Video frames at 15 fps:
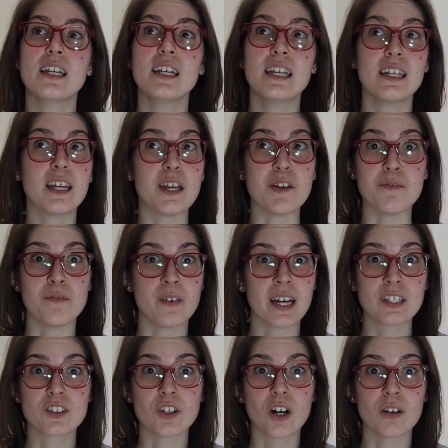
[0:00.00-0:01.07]
in a
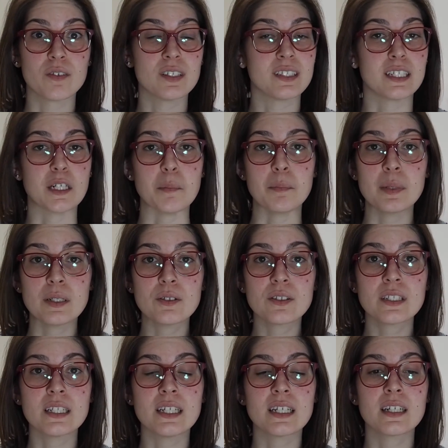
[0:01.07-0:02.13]
vet's office, in a
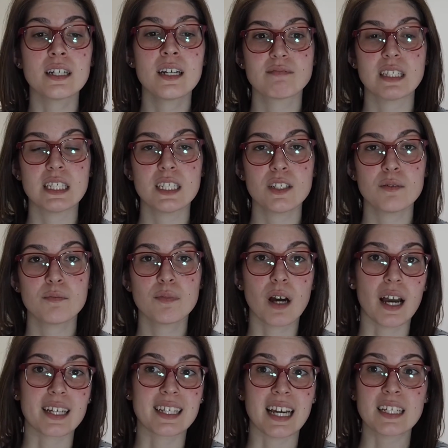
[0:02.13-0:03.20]
building. They did,
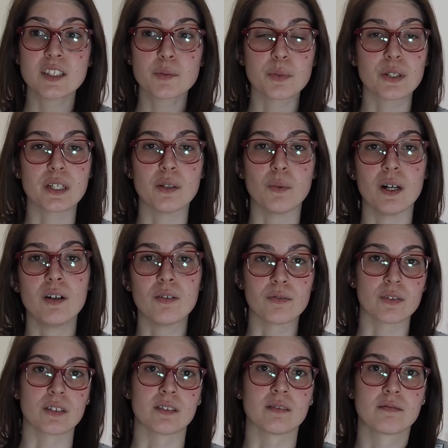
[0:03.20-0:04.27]
I guess, pretty well
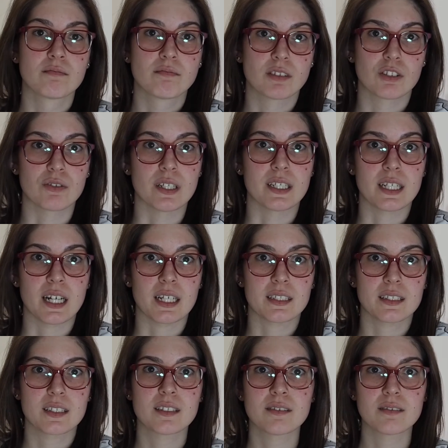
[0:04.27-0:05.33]
for stray
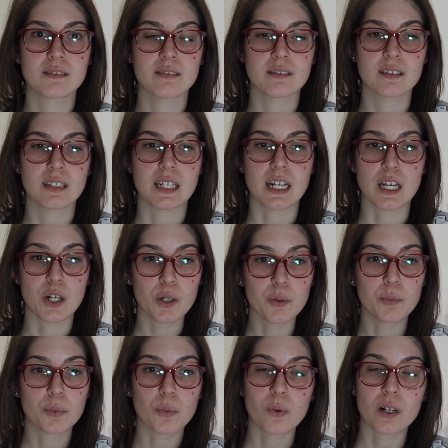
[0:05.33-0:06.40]
cats. And I hope
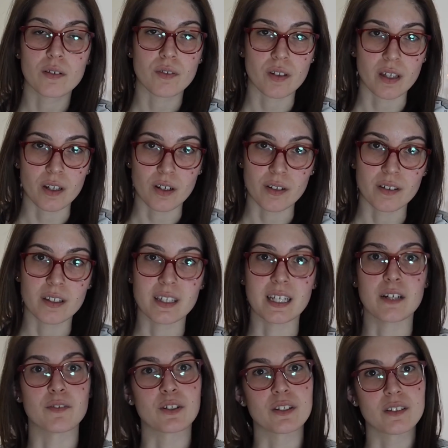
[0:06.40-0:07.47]
wherever they are that they
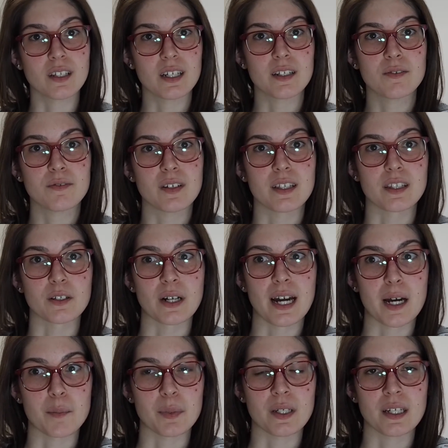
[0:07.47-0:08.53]
have a good life and they're
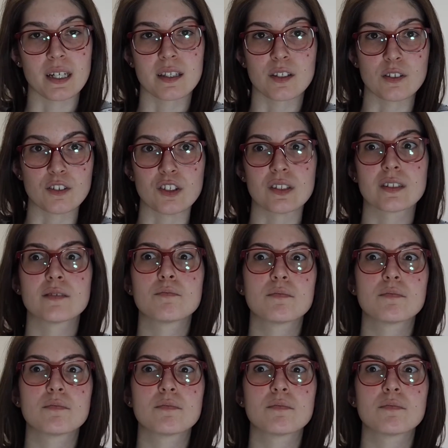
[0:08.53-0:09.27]
happy and they're just